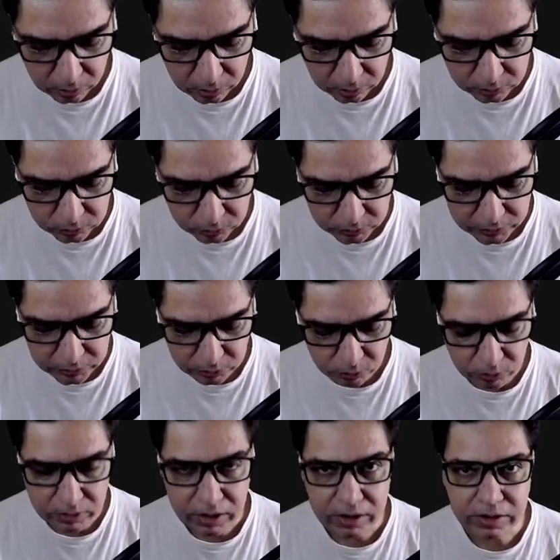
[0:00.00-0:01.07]
So E.
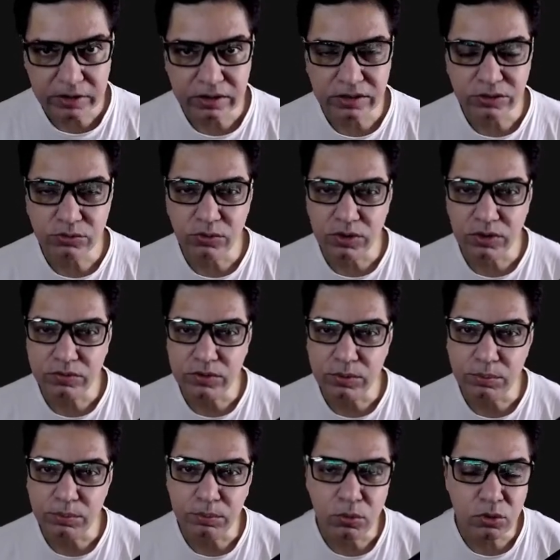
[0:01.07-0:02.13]
coli is one of the
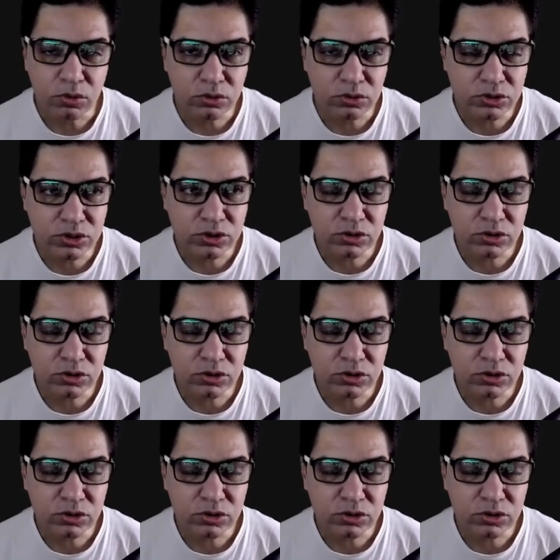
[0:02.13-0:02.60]
most